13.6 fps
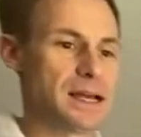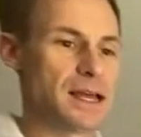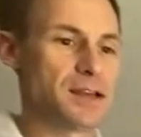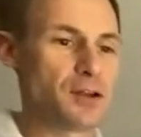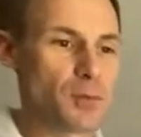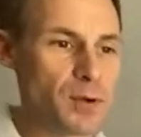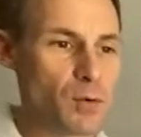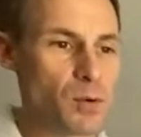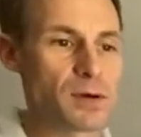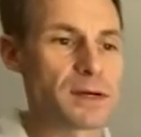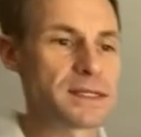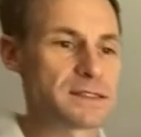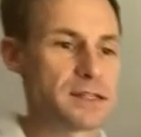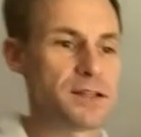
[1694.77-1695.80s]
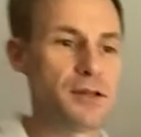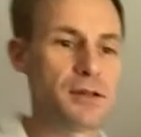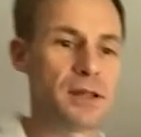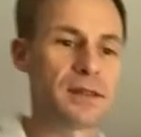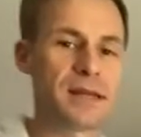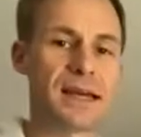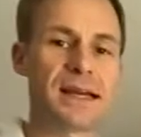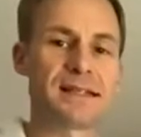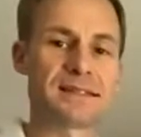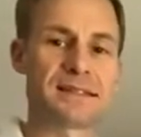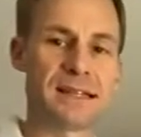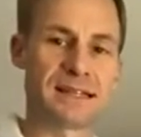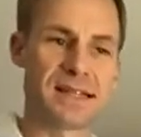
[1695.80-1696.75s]
and you'll be willing to do the
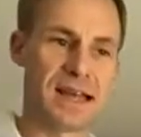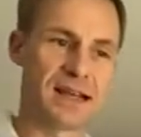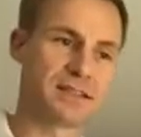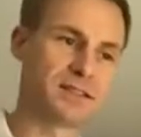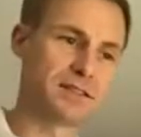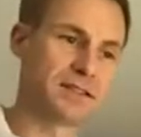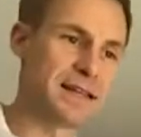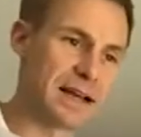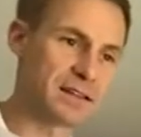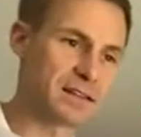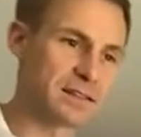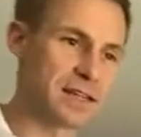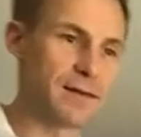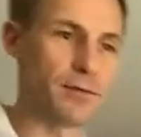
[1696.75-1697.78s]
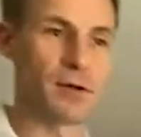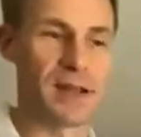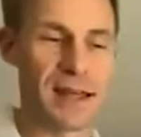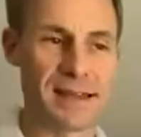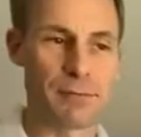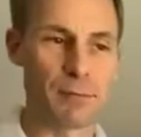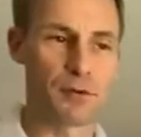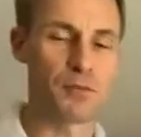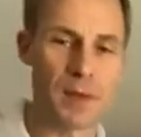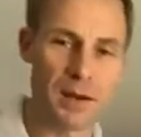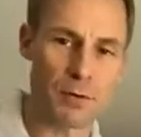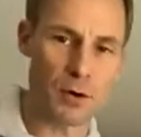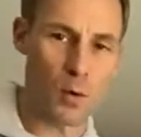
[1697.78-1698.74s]
things that take us to the next level and which
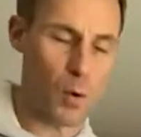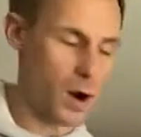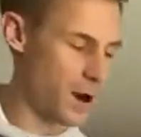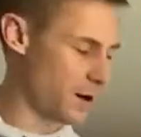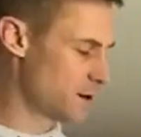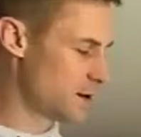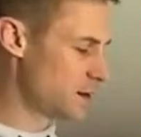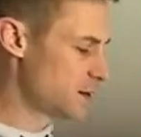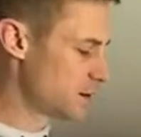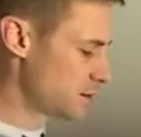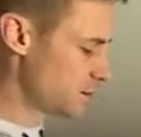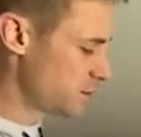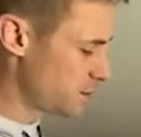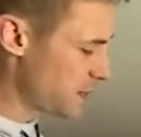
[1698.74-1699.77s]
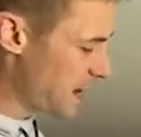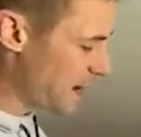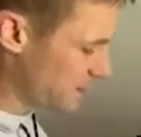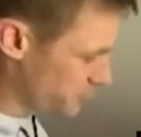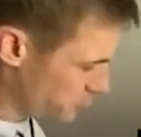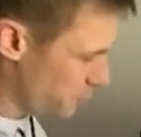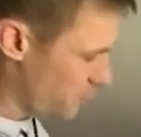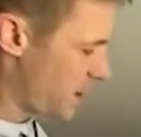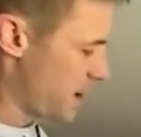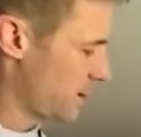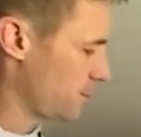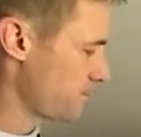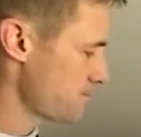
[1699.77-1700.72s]
may require the extra
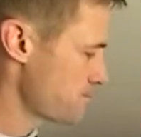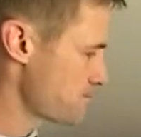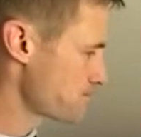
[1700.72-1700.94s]
mile.